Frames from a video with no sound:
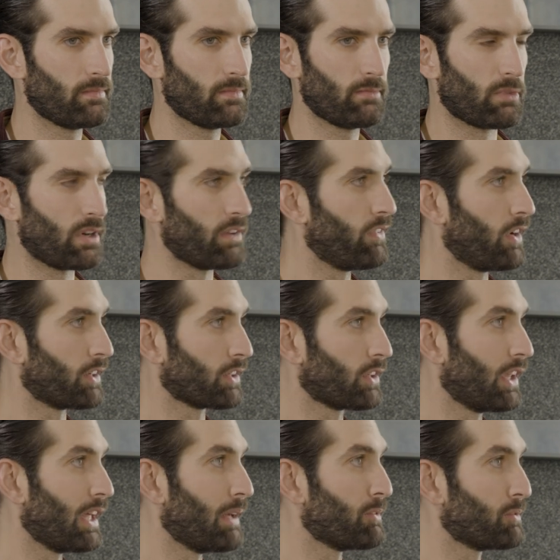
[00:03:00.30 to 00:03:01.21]
refund
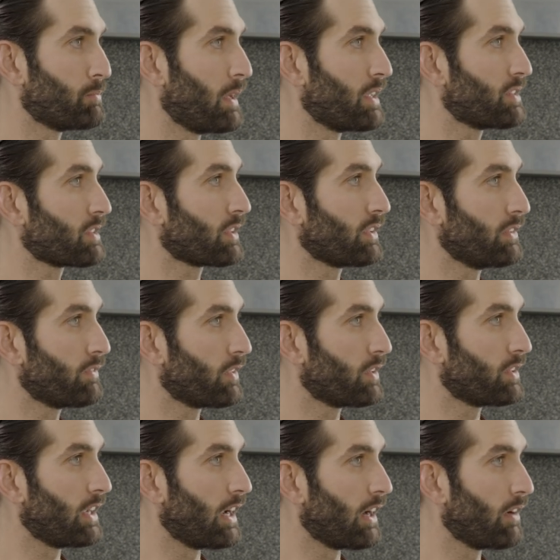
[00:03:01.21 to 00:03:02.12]
claims, basically,
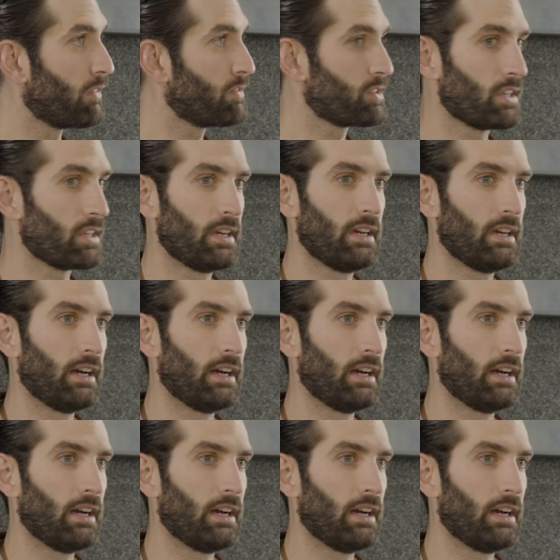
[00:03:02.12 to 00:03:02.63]
for tariffs.